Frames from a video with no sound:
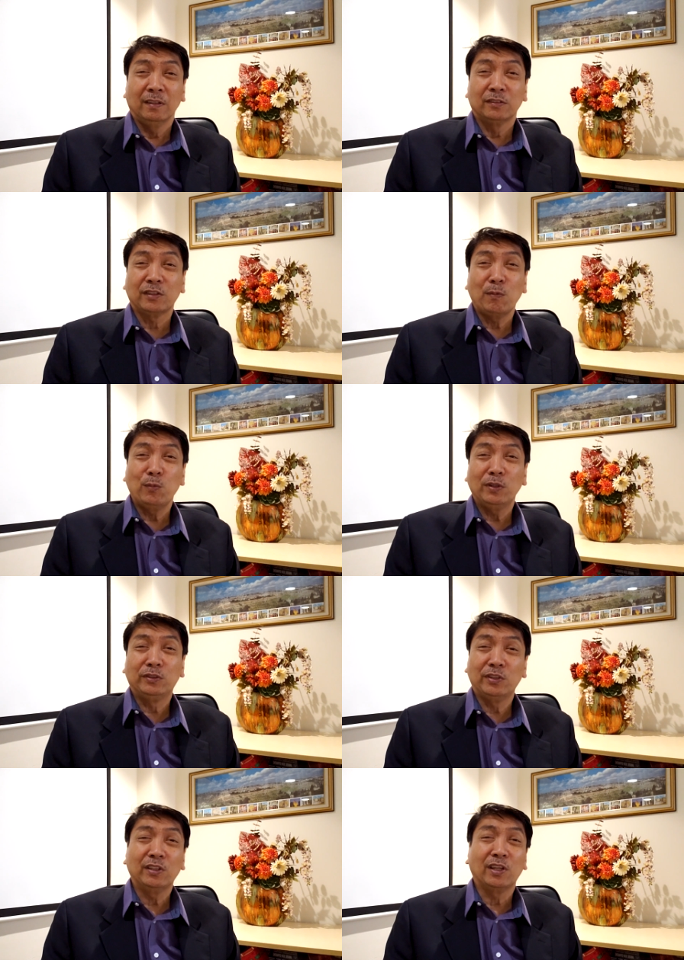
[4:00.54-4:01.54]
someone
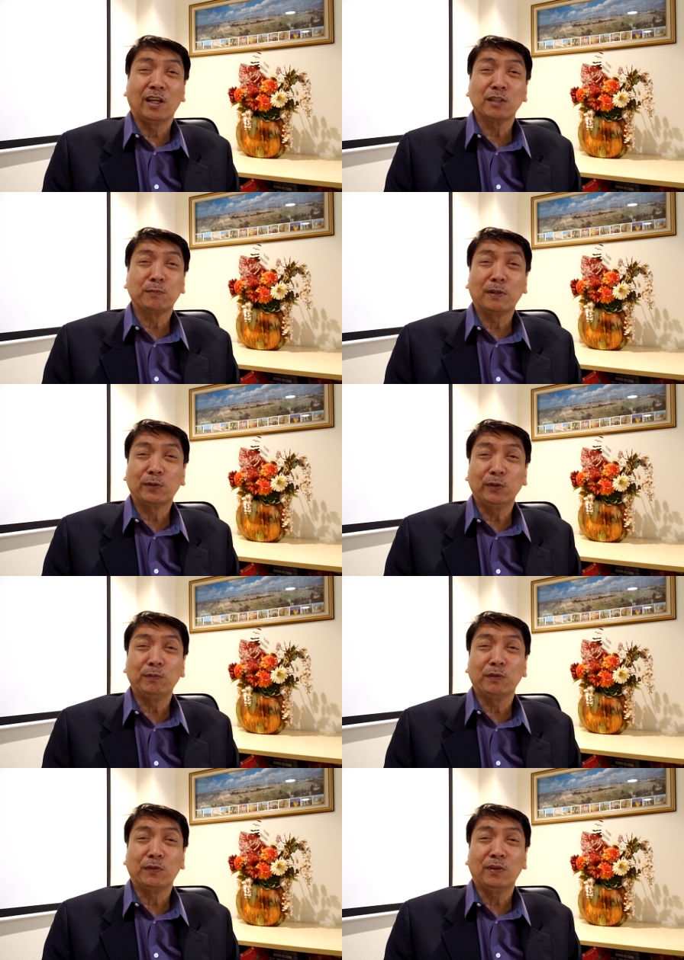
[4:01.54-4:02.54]
shared the gospel to you
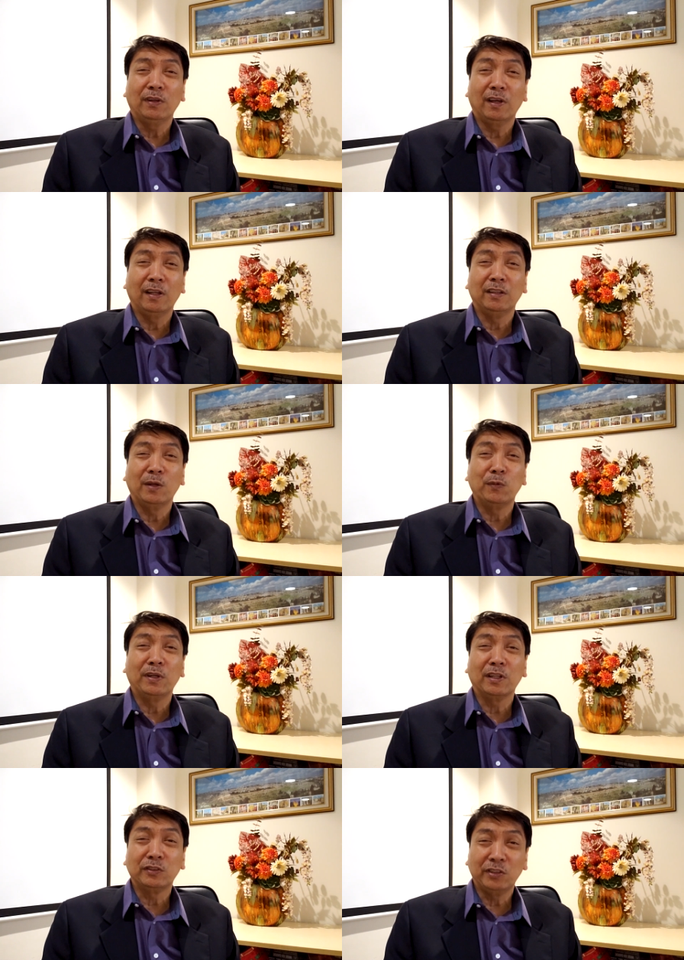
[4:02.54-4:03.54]
before and they
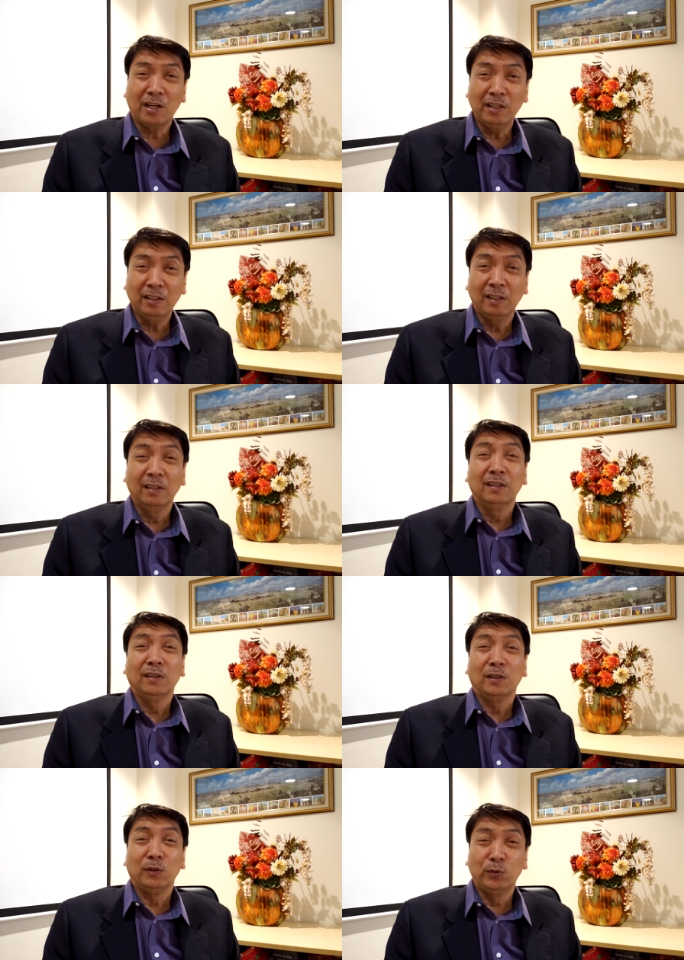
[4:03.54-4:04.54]
were not shy,
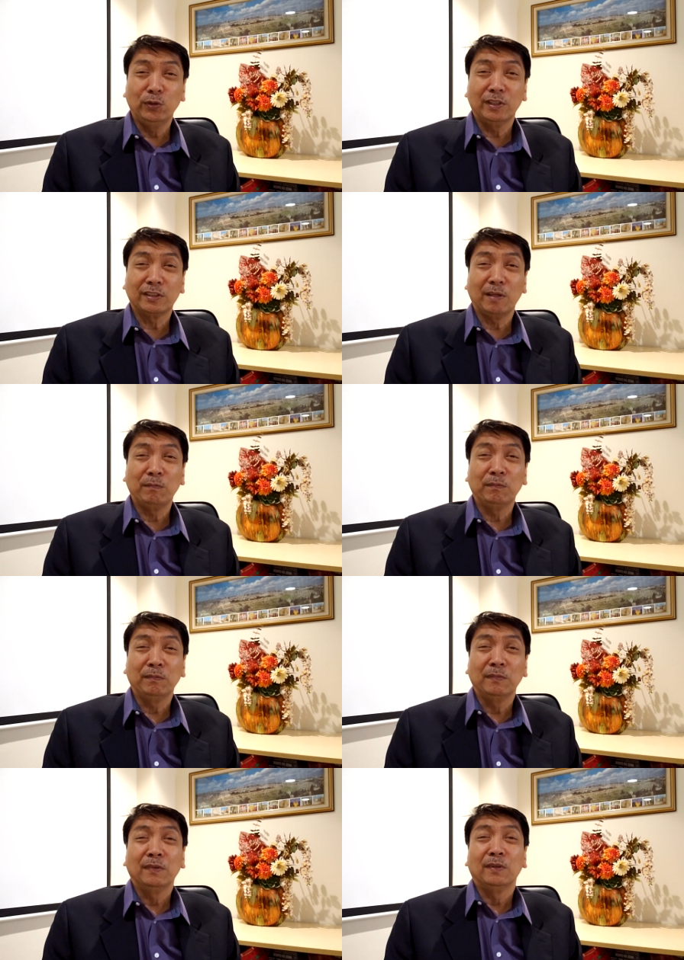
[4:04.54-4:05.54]
do the same
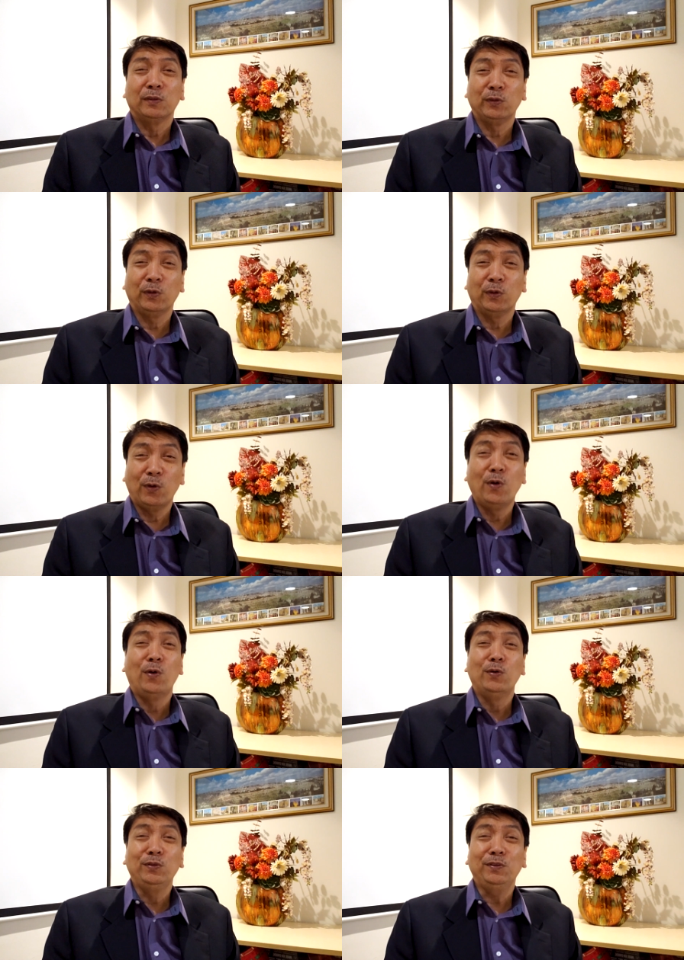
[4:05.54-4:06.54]
to your
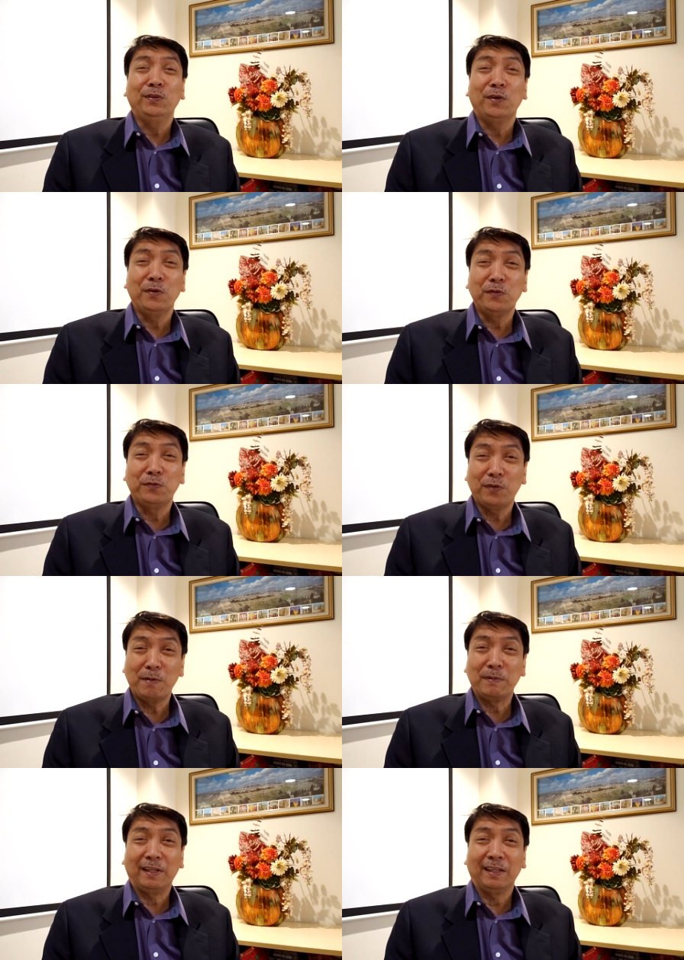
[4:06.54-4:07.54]
own
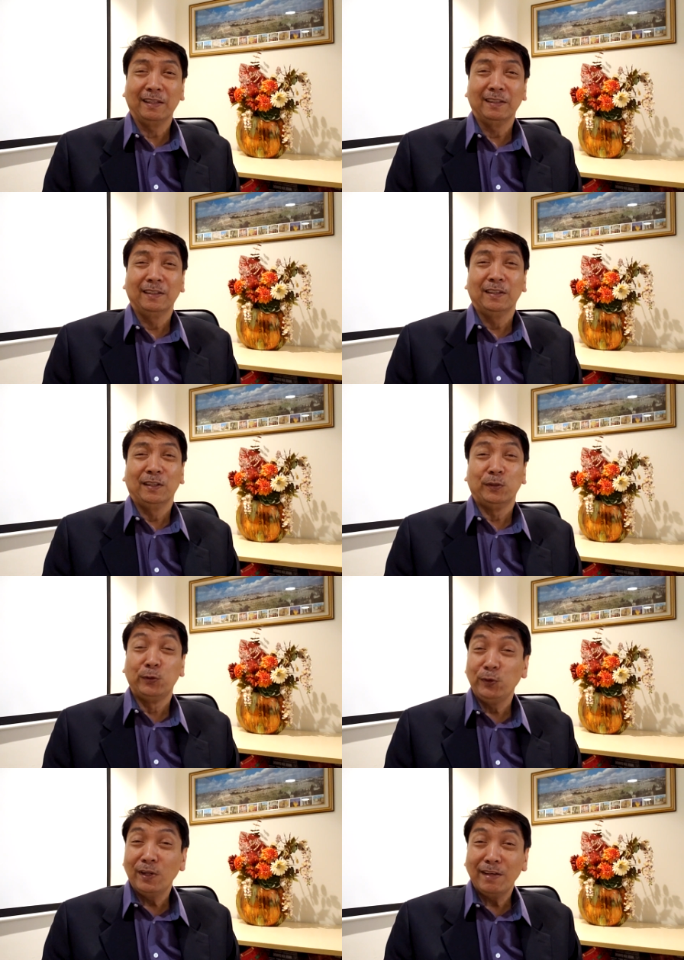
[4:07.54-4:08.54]
family.
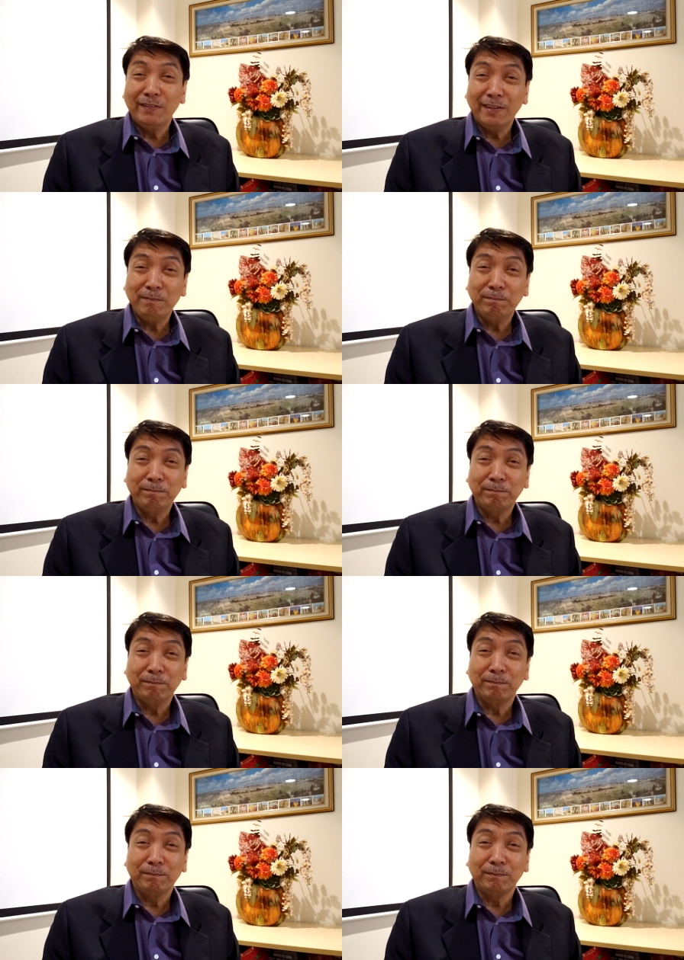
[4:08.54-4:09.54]
Do you love them?
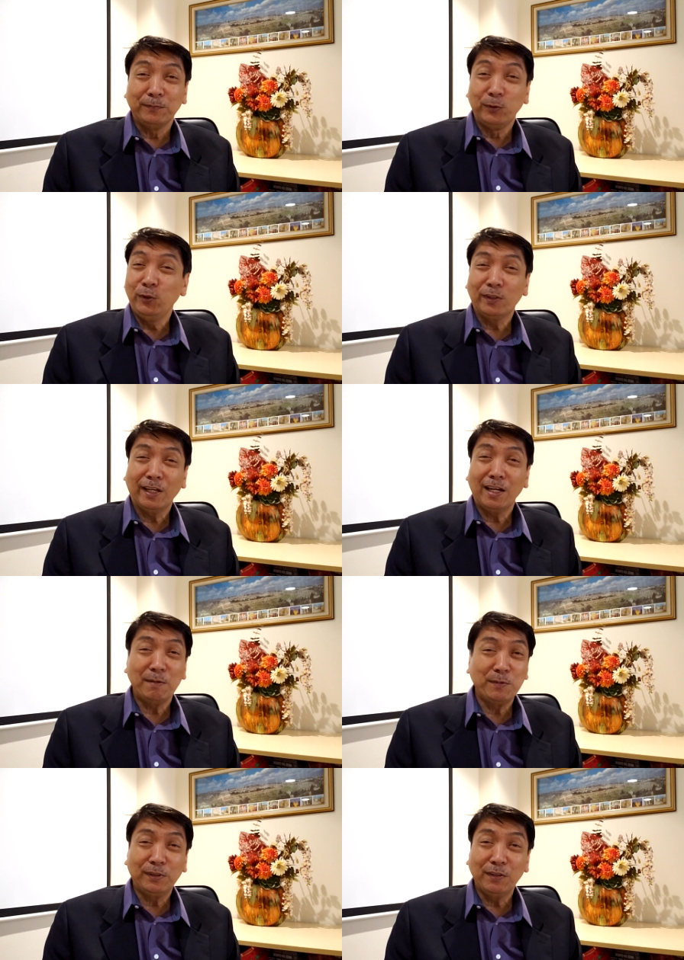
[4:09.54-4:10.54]
Do you care
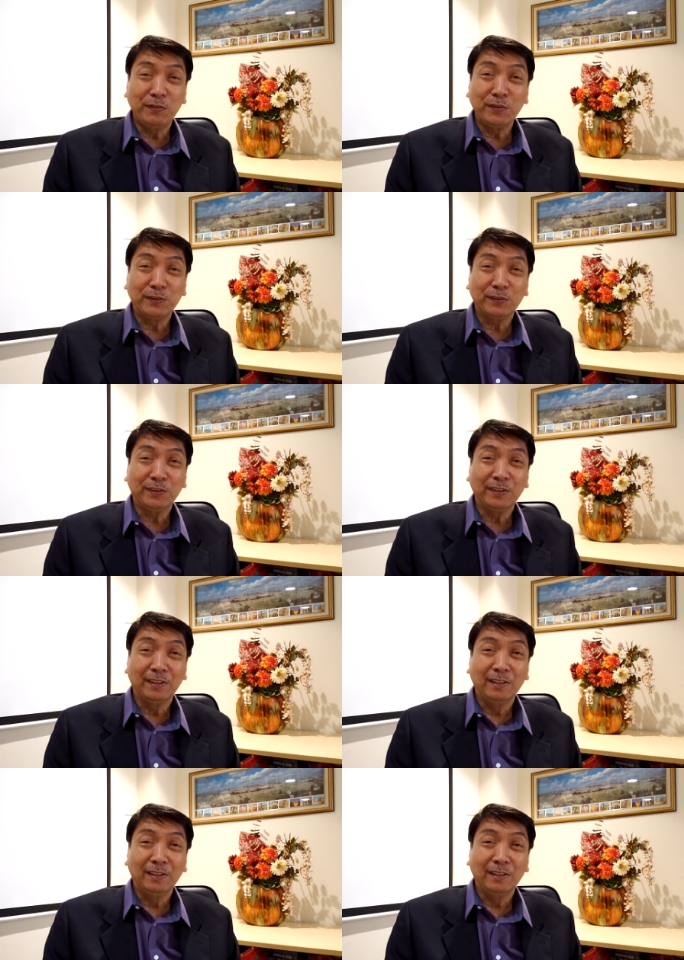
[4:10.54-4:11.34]
about their future?